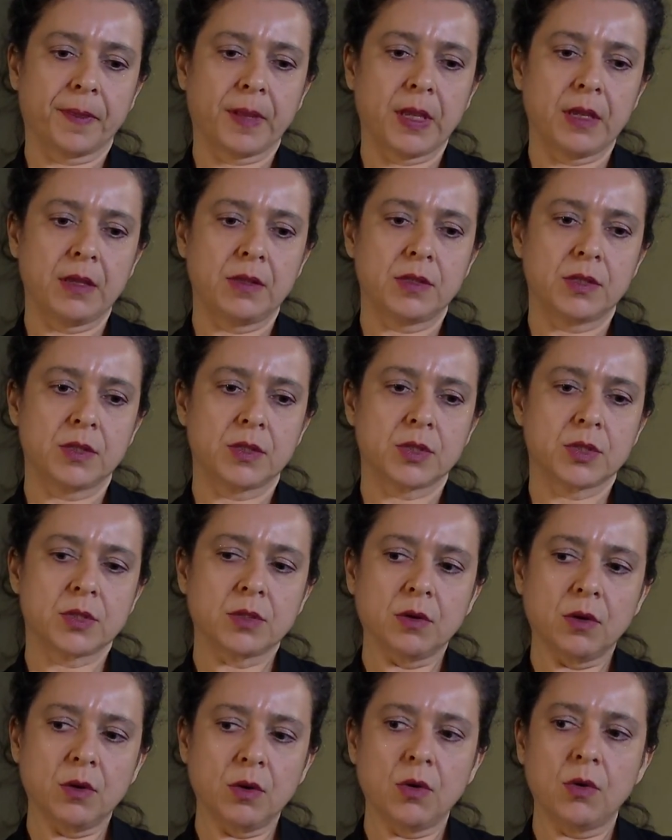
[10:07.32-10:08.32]
it's
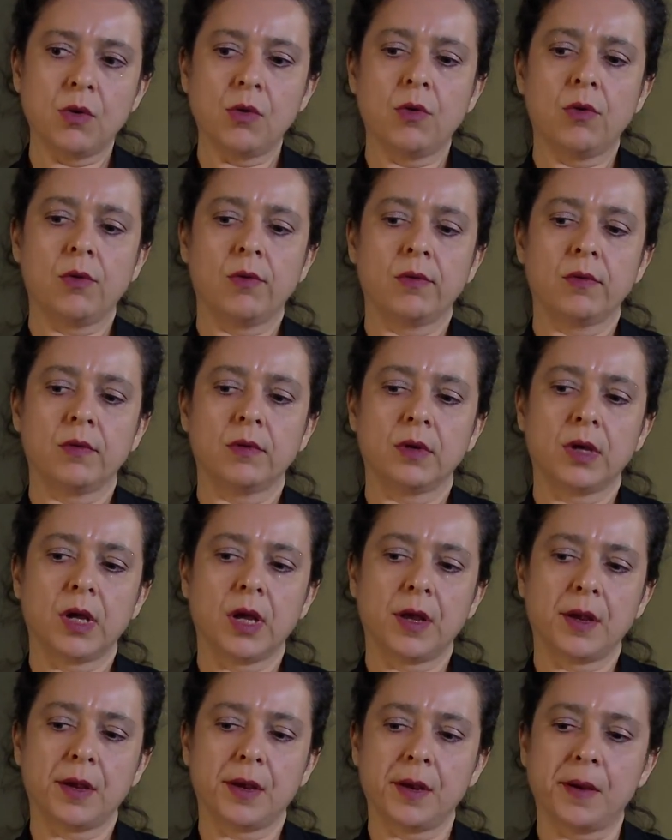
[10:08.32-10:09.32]
so
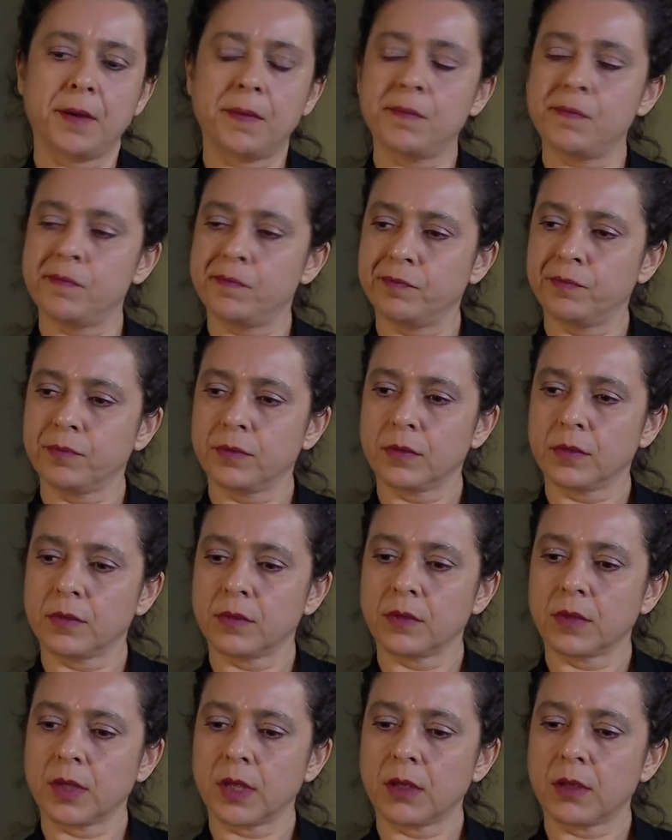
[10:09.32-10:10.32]

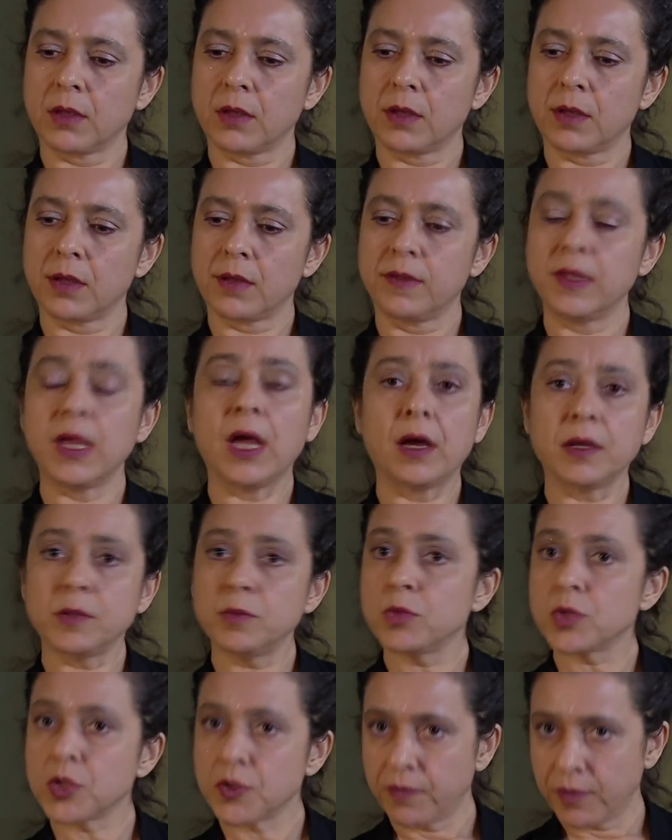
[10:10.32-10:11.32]
the
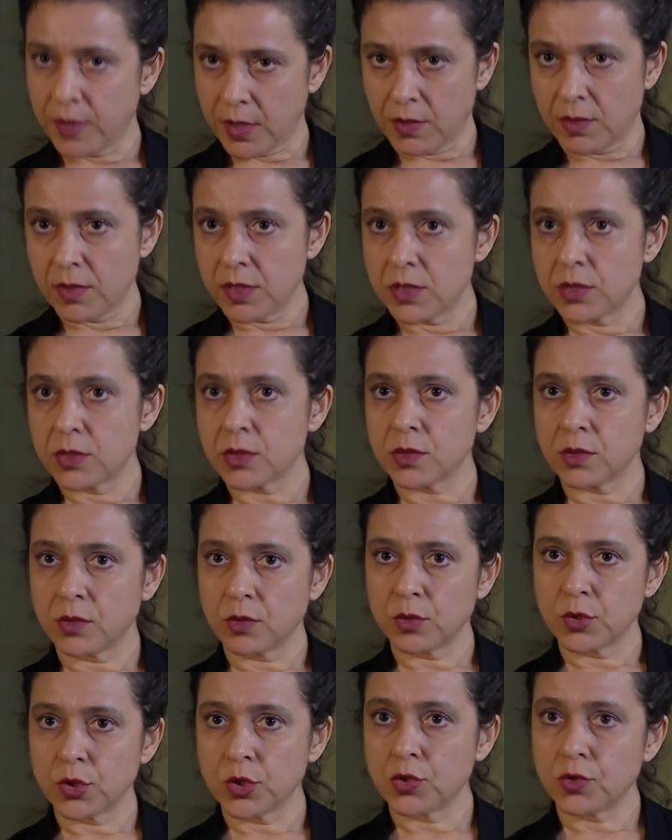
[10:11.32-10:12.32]
atmosphere is
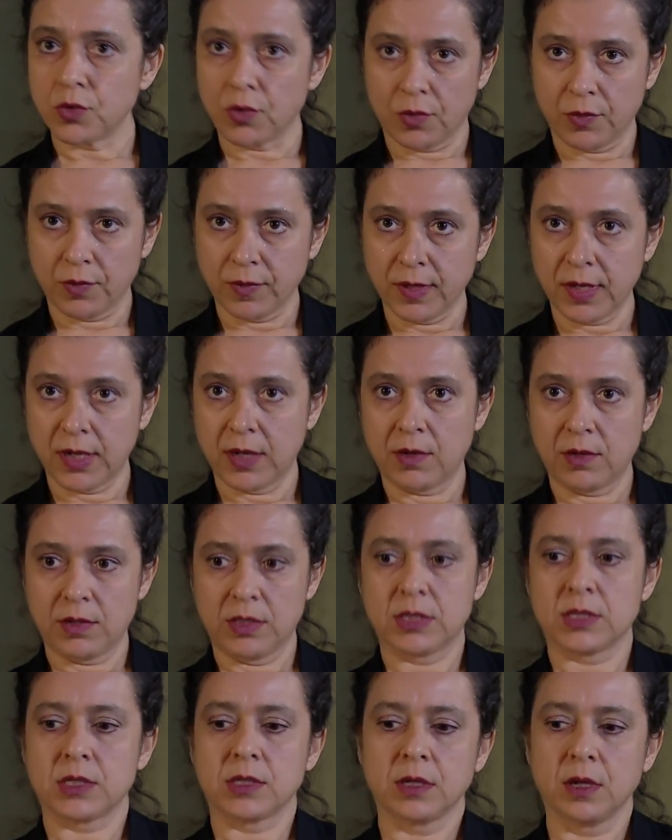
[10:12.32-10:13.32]
so strong there.
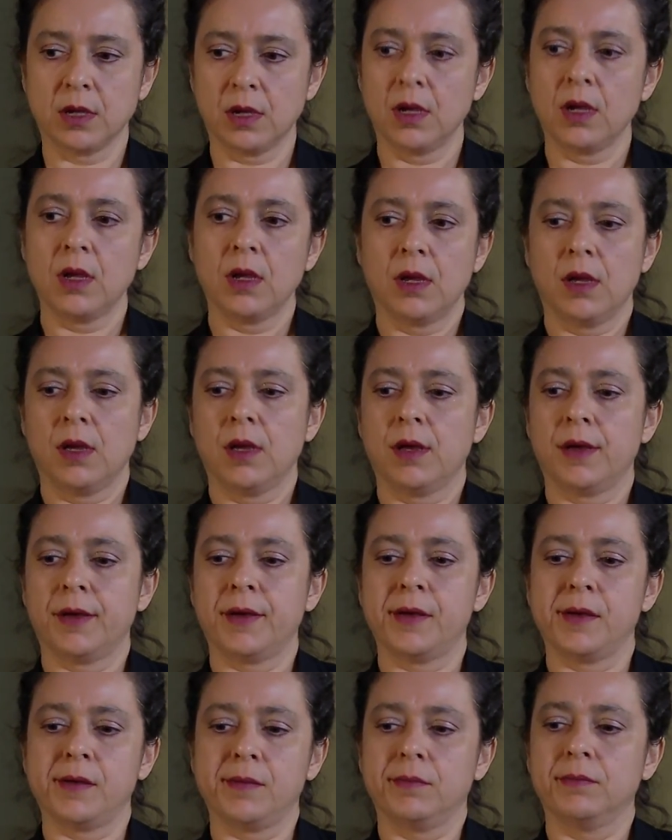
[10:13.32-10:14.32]
It's,
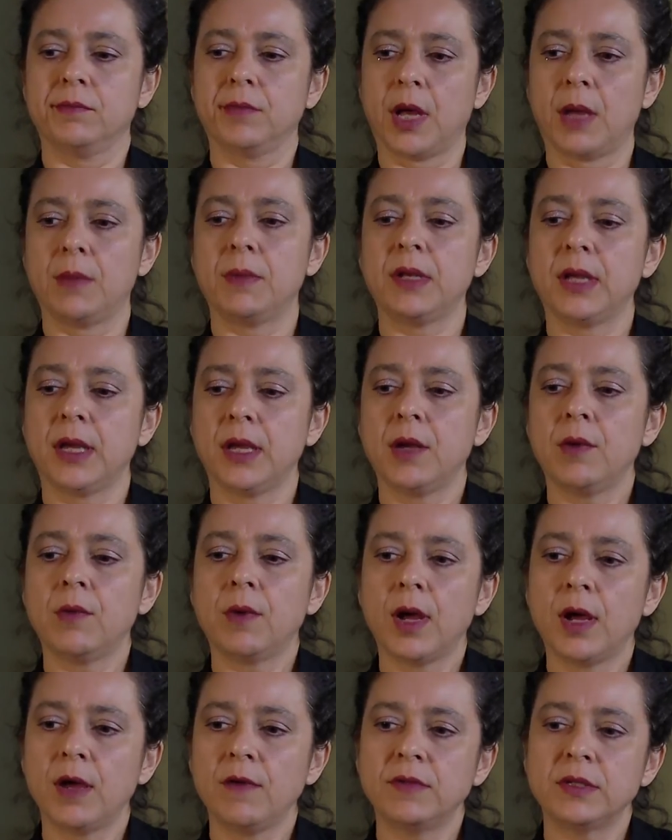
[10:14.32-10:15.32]
I mean, I
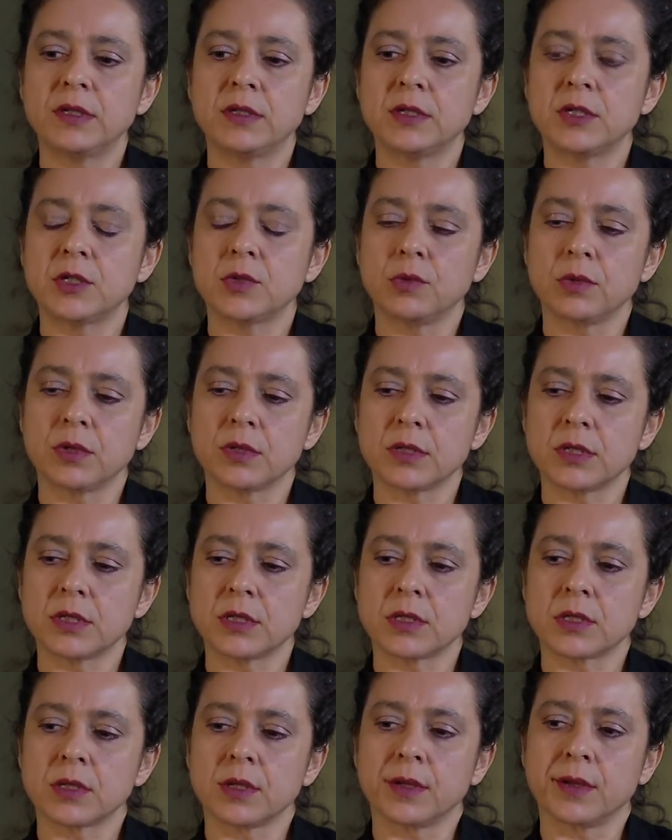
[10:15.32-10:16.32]
arrived and it
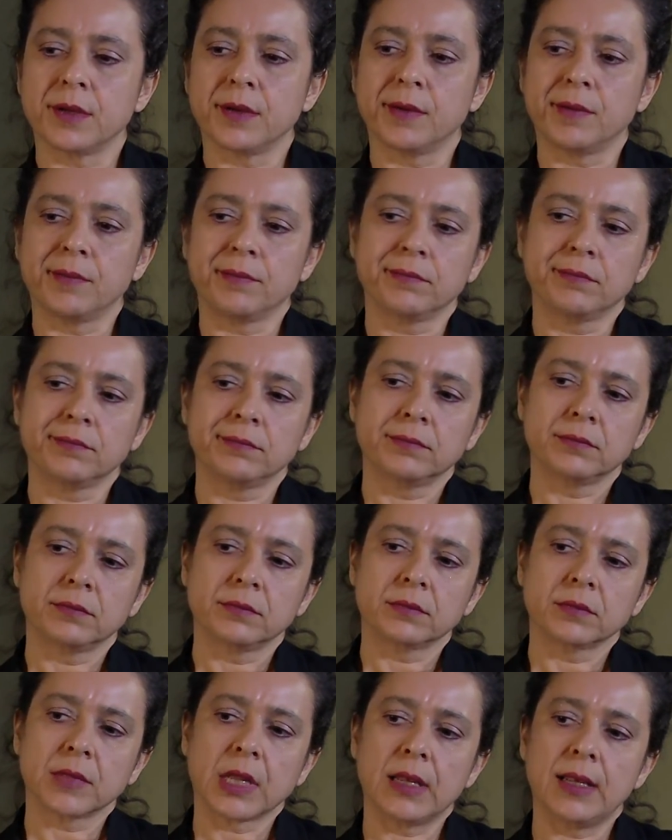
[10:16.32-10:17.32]
was
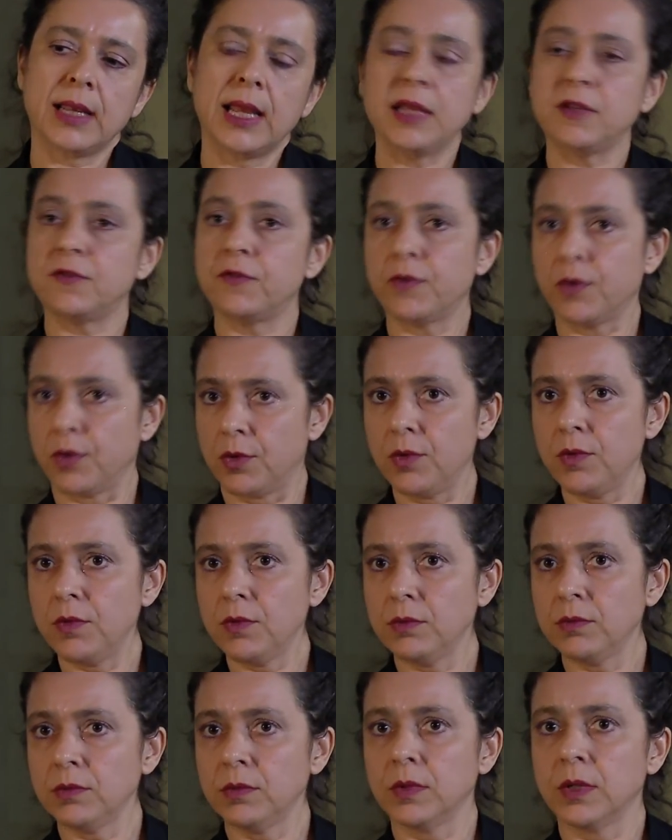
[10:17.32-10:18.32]
late
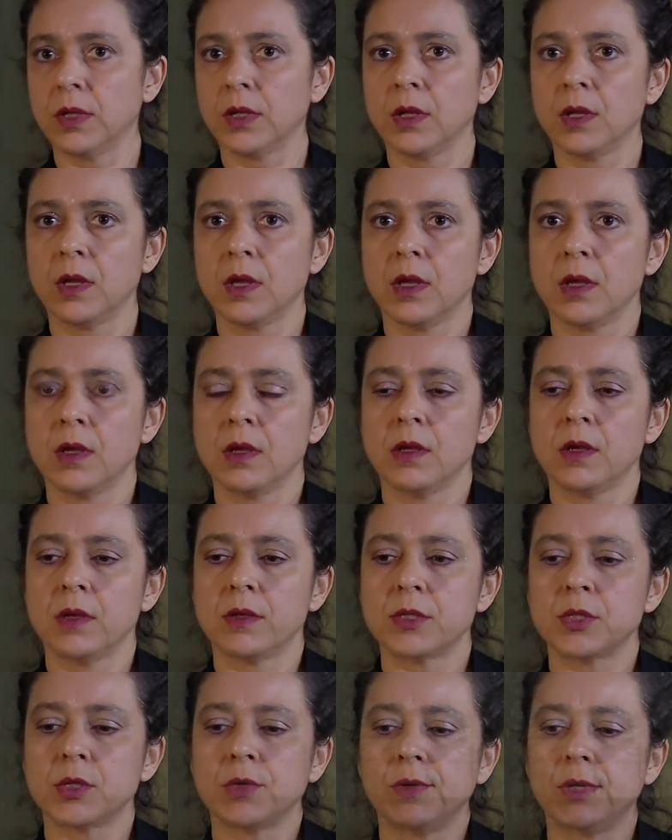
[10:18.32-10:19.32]
fall,
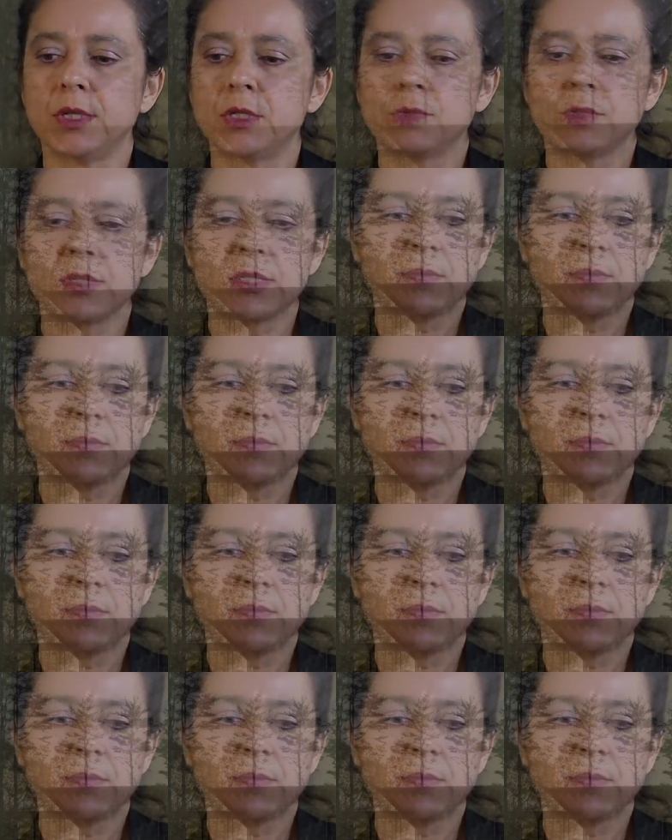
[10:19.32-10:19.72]
so it was